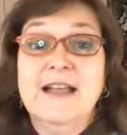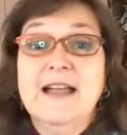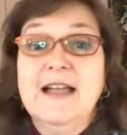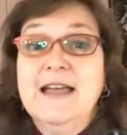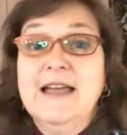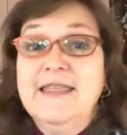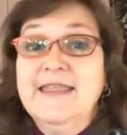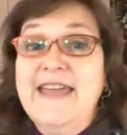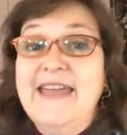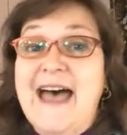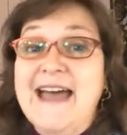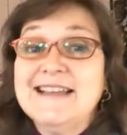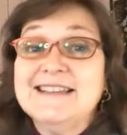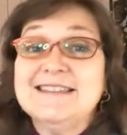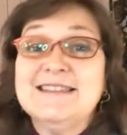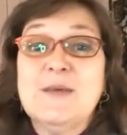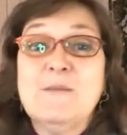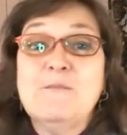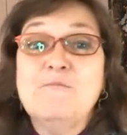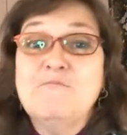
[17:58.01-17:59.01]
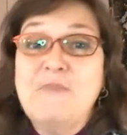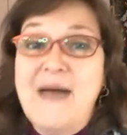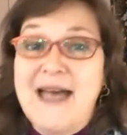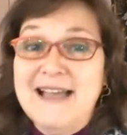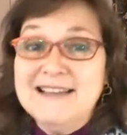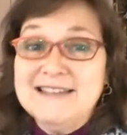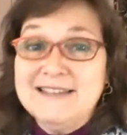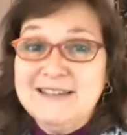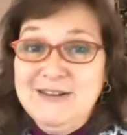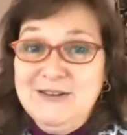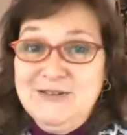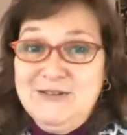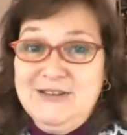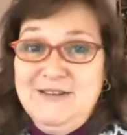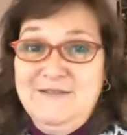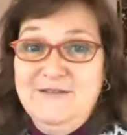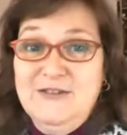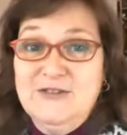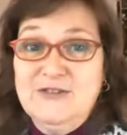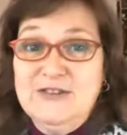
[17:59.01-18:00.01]
That is the best use
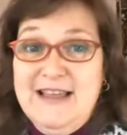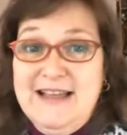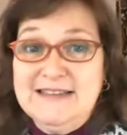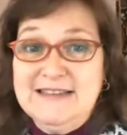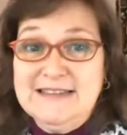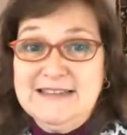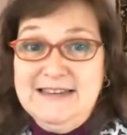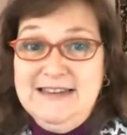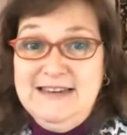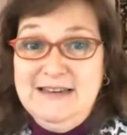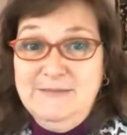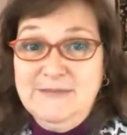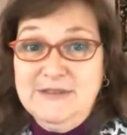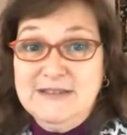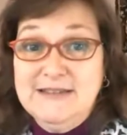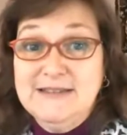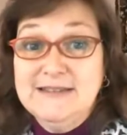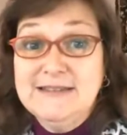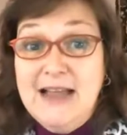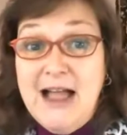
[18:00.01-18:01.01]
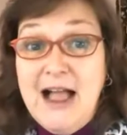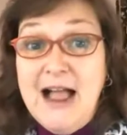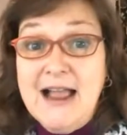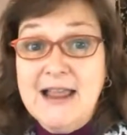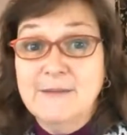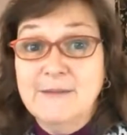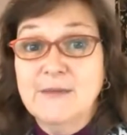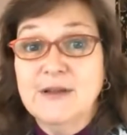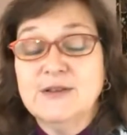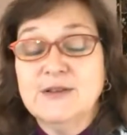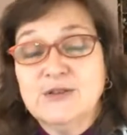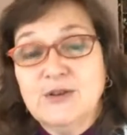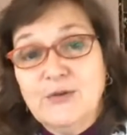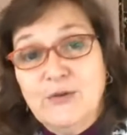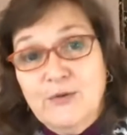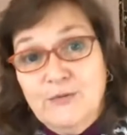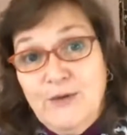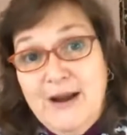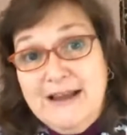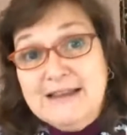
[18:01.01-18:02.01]
of your sales team's time. So
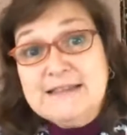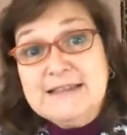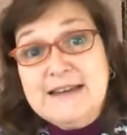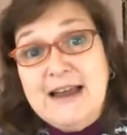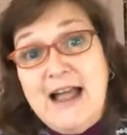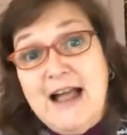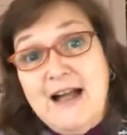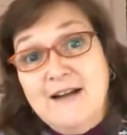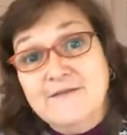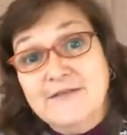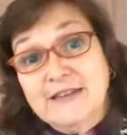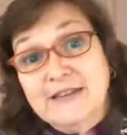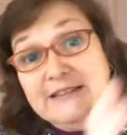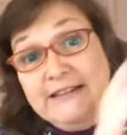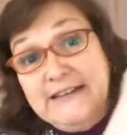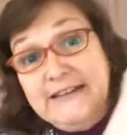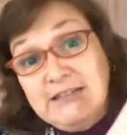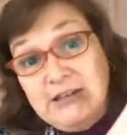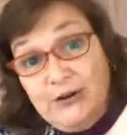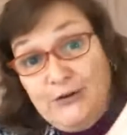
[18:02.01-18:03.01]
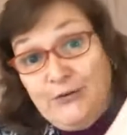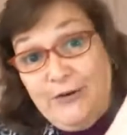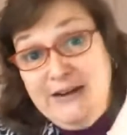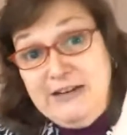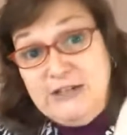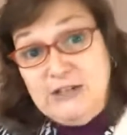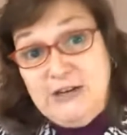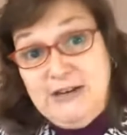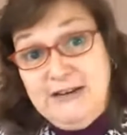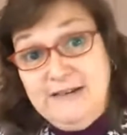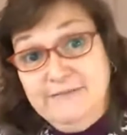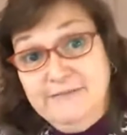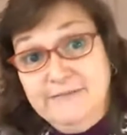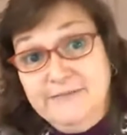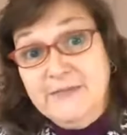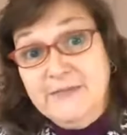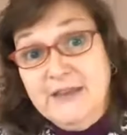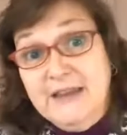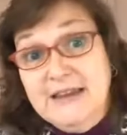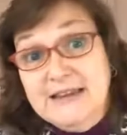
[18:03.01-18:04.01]
the rest of the lead generation
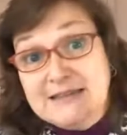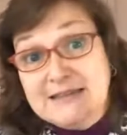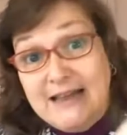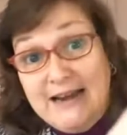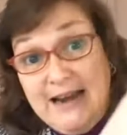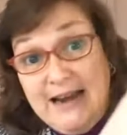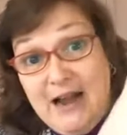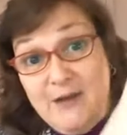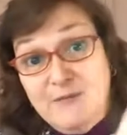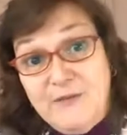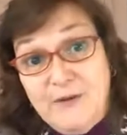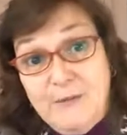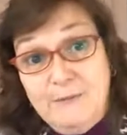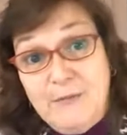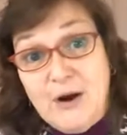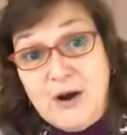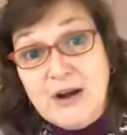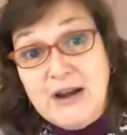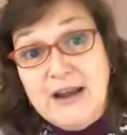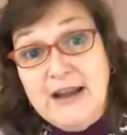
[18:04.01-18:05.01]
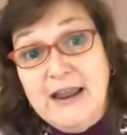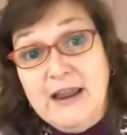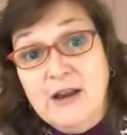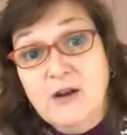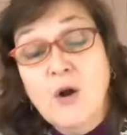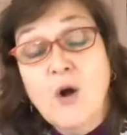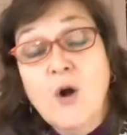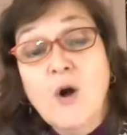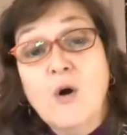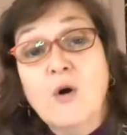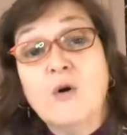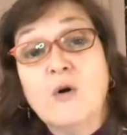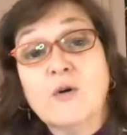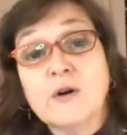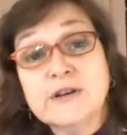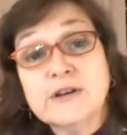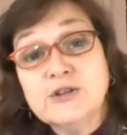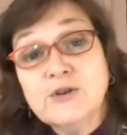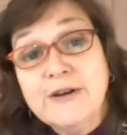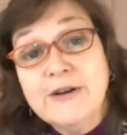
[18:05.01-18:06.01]
is going to come from marketing
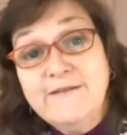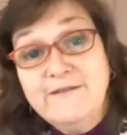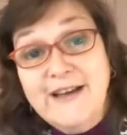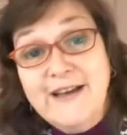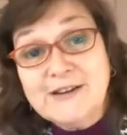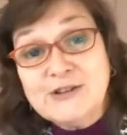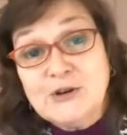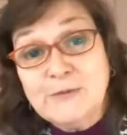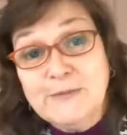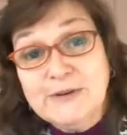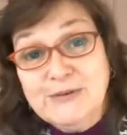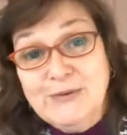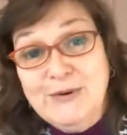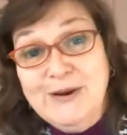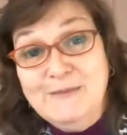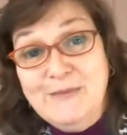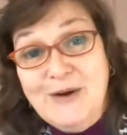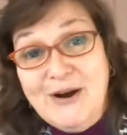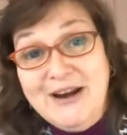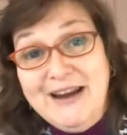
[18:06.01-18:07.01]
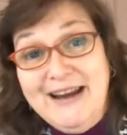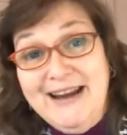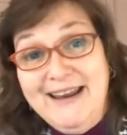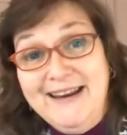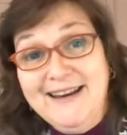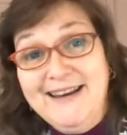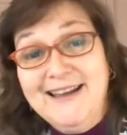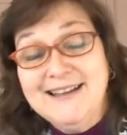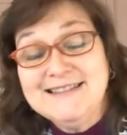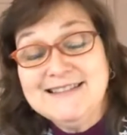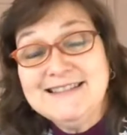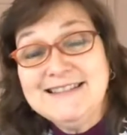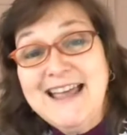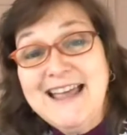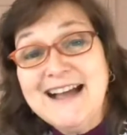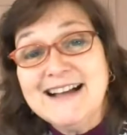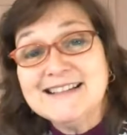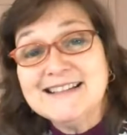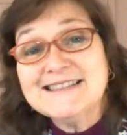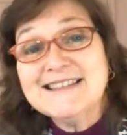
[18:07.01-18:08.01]
or a joint venture between marketing and
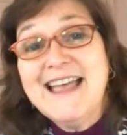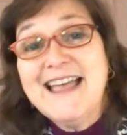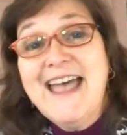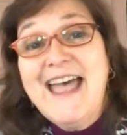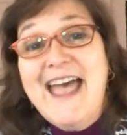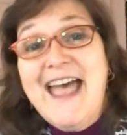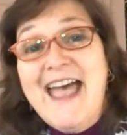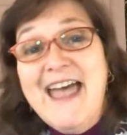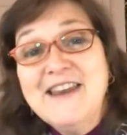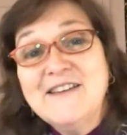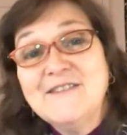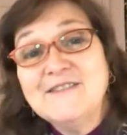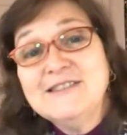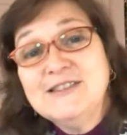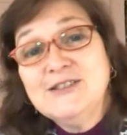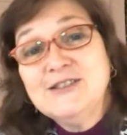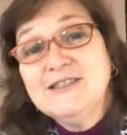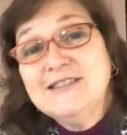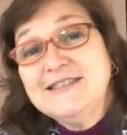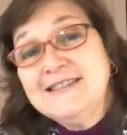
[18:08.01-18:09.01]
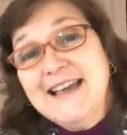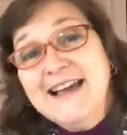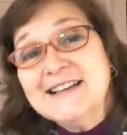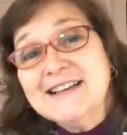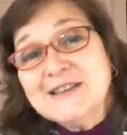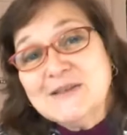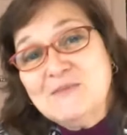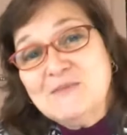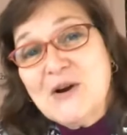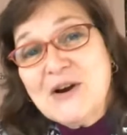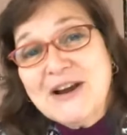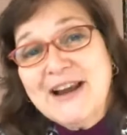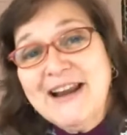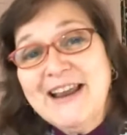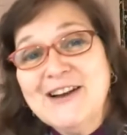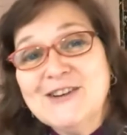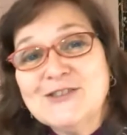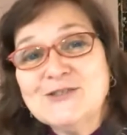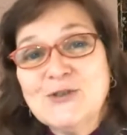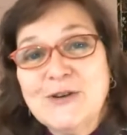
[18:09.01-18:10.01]
sales. And if sales and
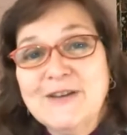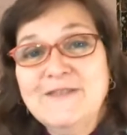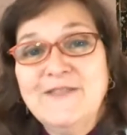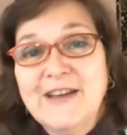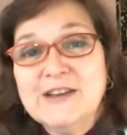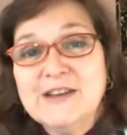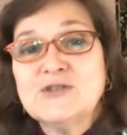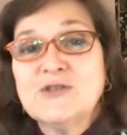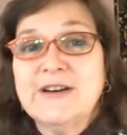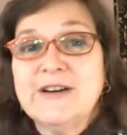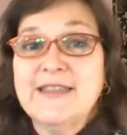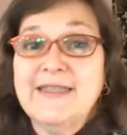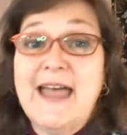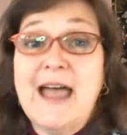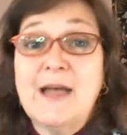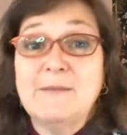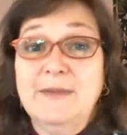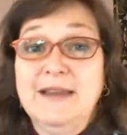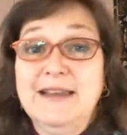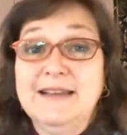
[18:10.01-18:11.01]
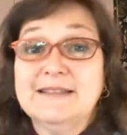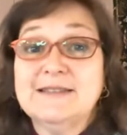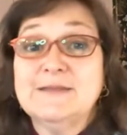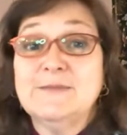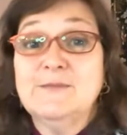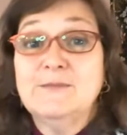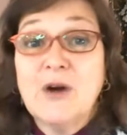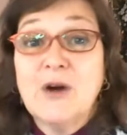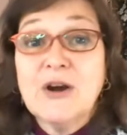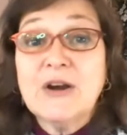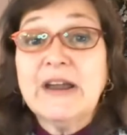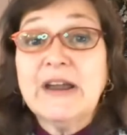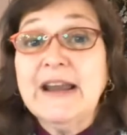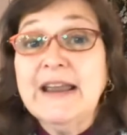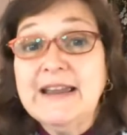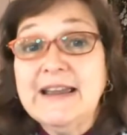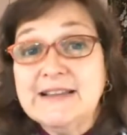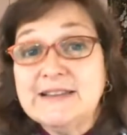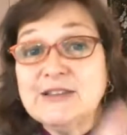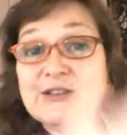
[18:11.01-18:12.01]
marketing are joint venturing, that means
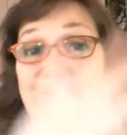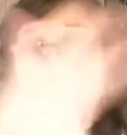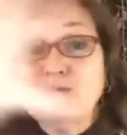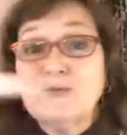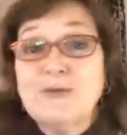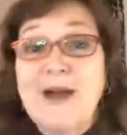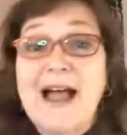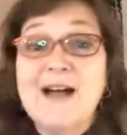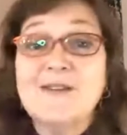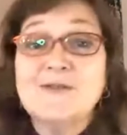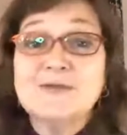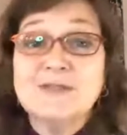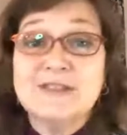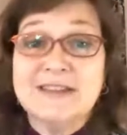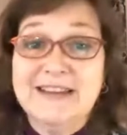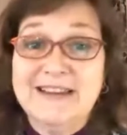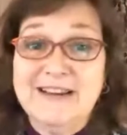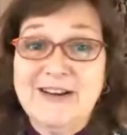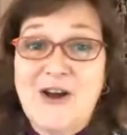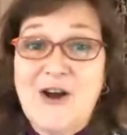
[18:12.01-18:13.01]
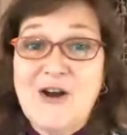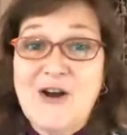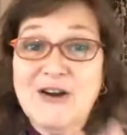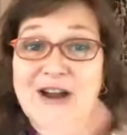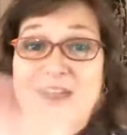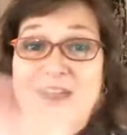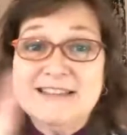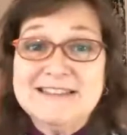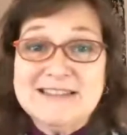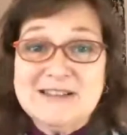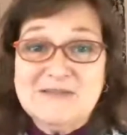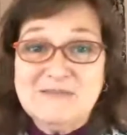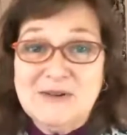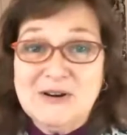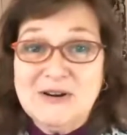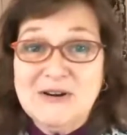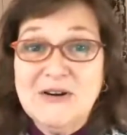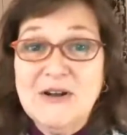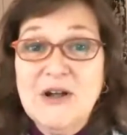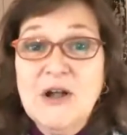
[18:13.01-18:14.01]
marketing is surrounding our
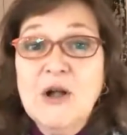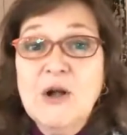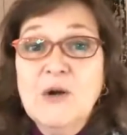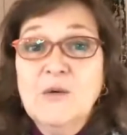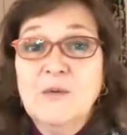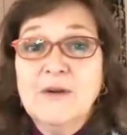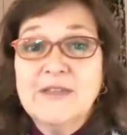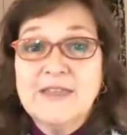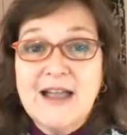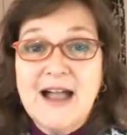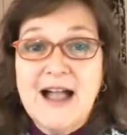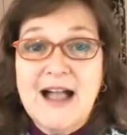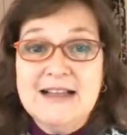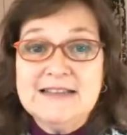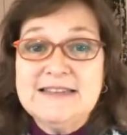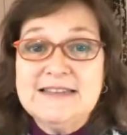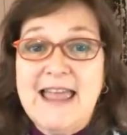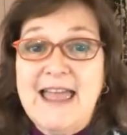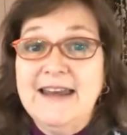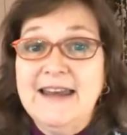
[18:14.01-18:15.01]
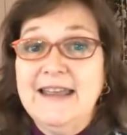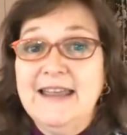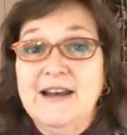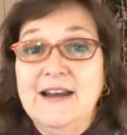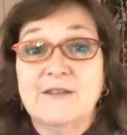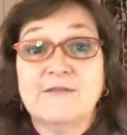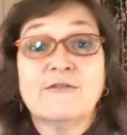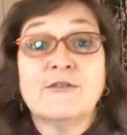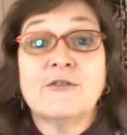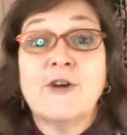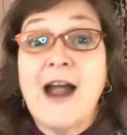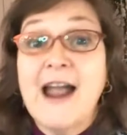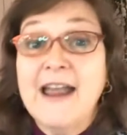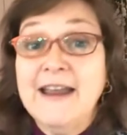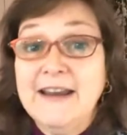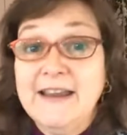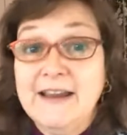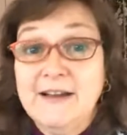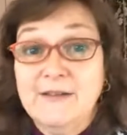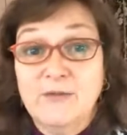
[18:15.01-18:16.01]
customer with content in a
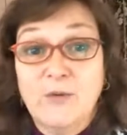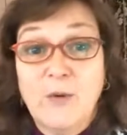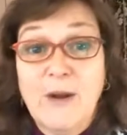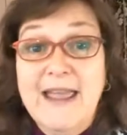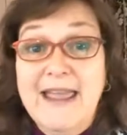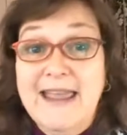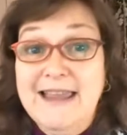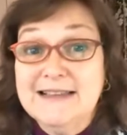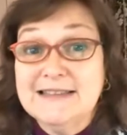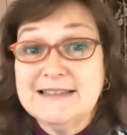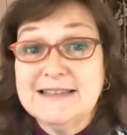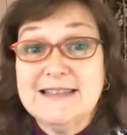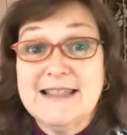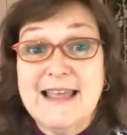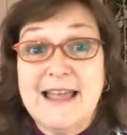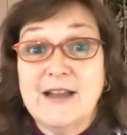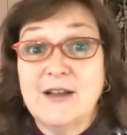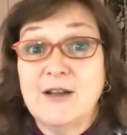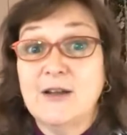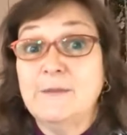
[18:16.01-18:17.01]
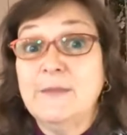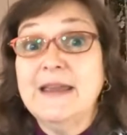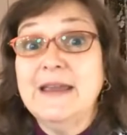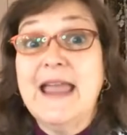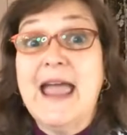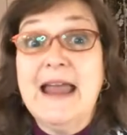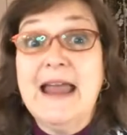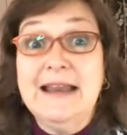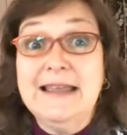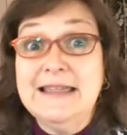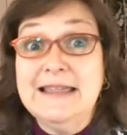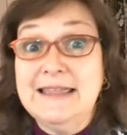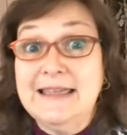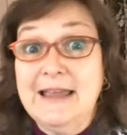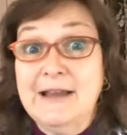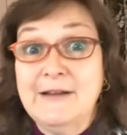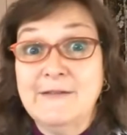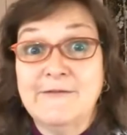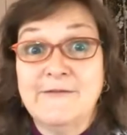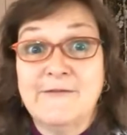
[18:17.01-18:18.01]
variety of ways that could be
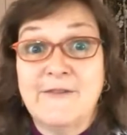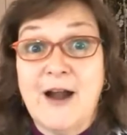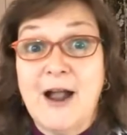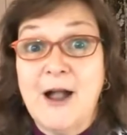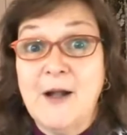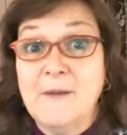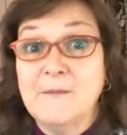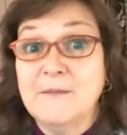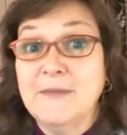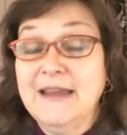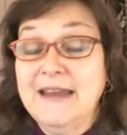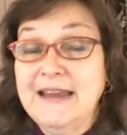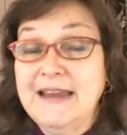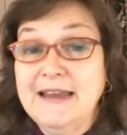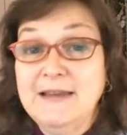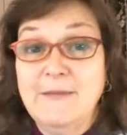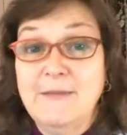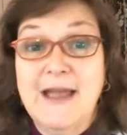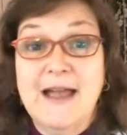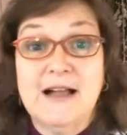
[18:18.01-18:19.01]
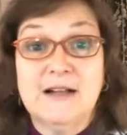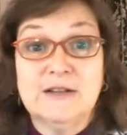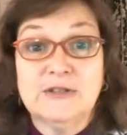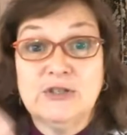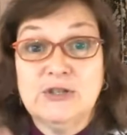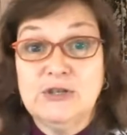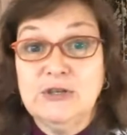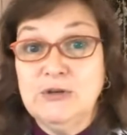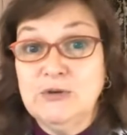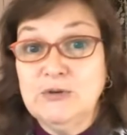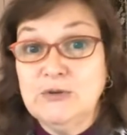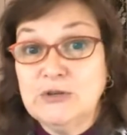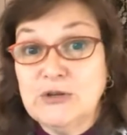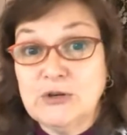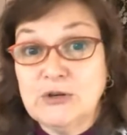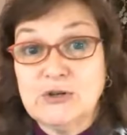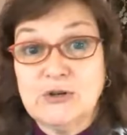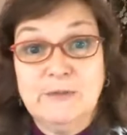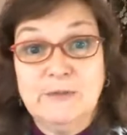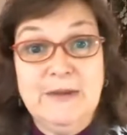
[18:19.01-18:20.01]
anything from email to
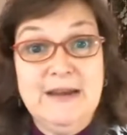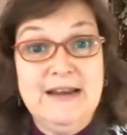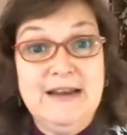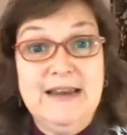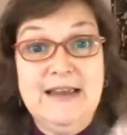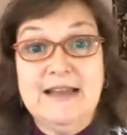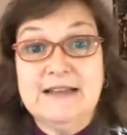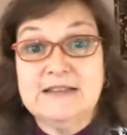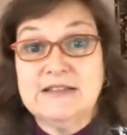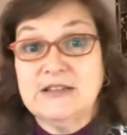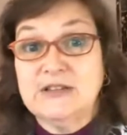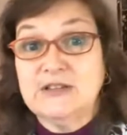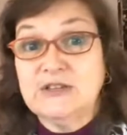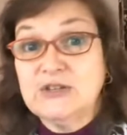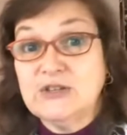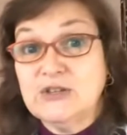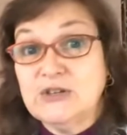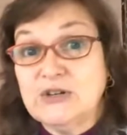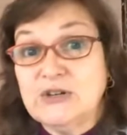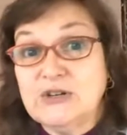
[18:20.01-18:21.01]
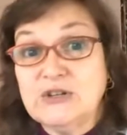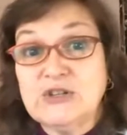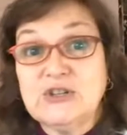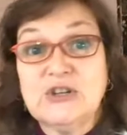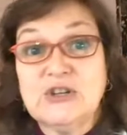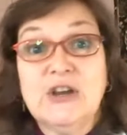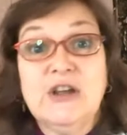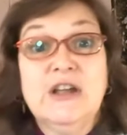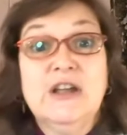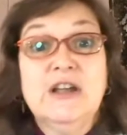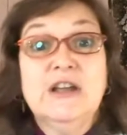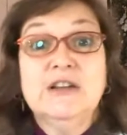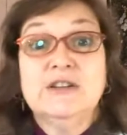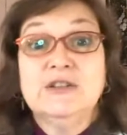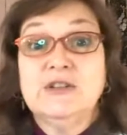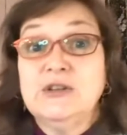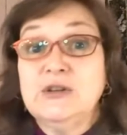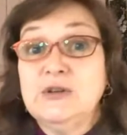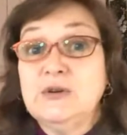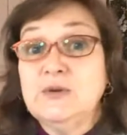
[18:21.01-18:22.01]
social media to search
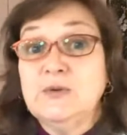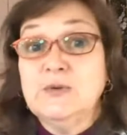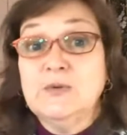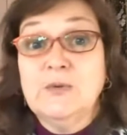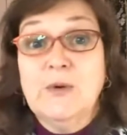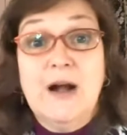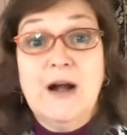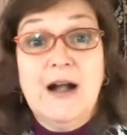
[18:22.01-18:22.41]
to